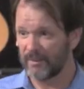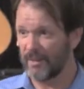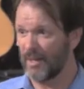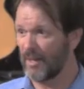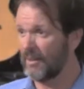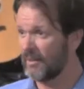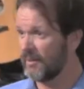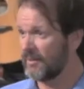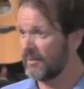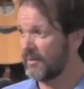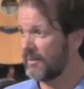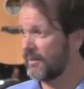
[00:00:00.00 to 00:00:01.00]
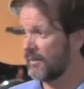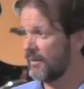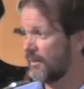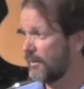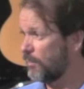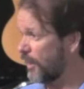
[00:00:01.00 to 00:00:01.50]
Huh?
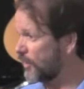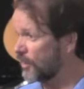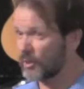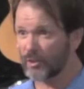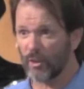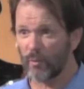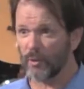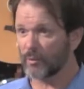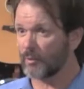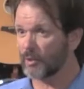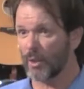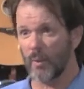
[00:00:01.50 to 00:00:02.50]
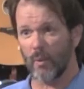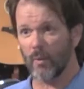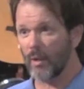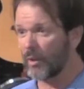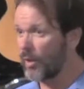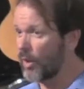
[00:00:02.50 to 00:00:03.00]
Because this is always what's going
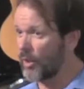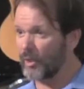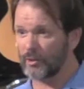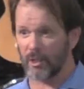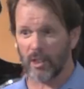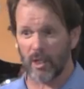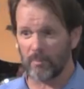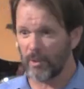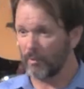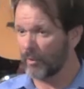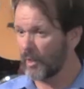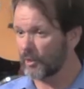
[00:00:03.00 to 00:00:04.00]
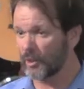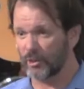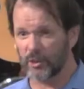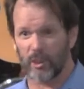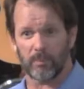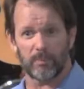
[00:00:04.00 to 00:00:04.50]
on. Or is it going to be a
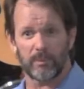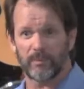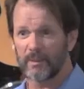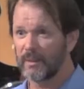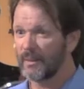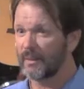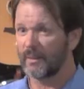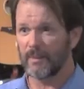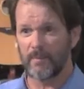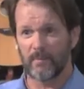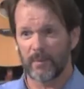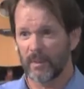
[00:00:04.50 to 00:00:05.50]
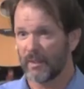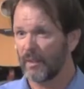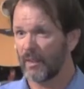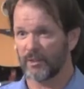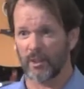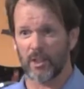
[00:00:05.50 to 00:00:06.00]
relationship?
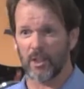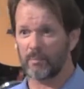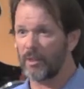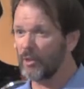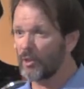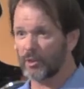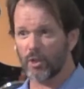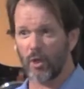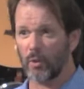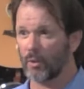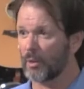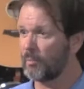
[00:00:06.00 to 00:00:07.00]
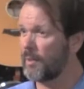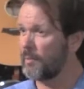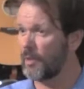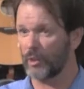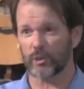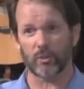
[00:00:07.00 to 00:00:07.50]
Is it going to be your total
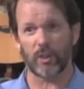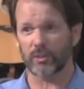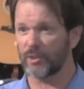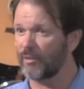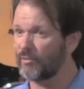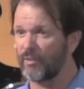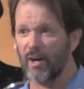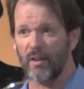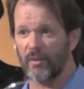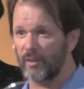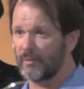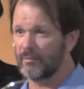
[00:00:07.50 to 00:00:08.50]
commitment and trusting Father?